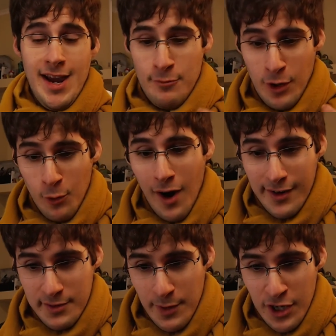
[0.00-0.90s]
It
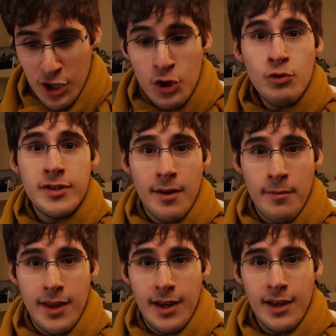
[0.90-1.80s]
requires me to do
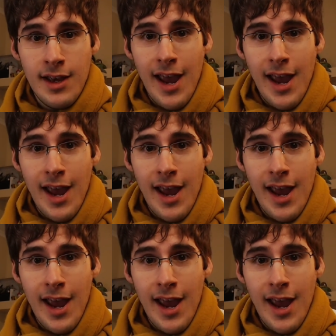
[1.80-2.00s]
something